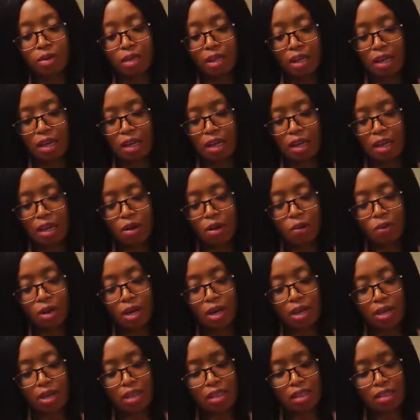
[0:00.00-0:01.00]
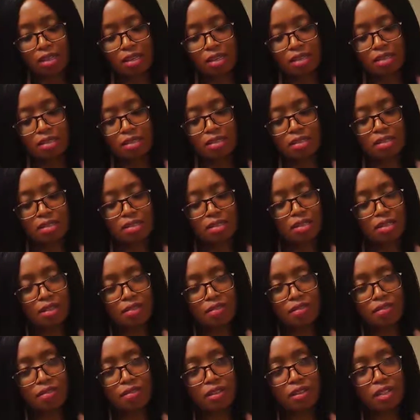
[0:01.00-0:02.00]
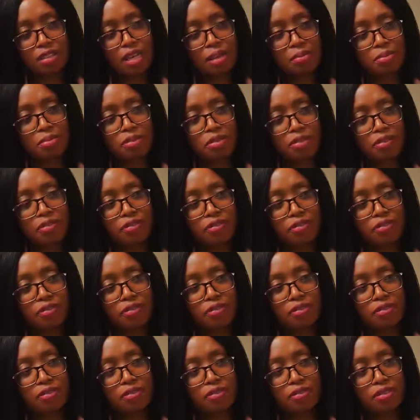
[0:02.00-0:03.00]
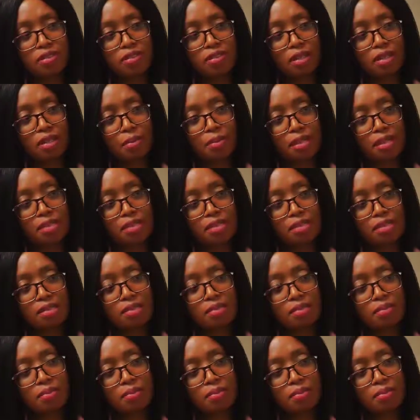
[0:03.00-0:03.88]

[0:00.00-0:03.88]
Okay, what are those different types of diabetes?